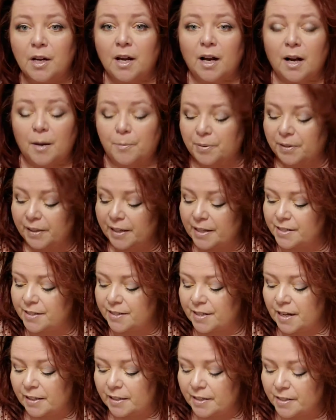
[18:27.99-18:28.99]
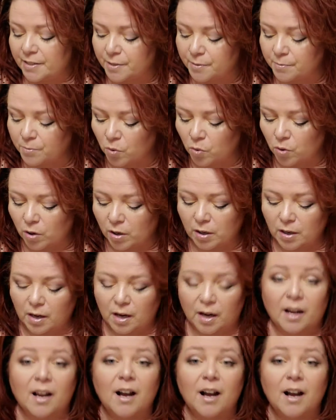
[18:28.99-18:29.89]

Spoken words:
a place that is more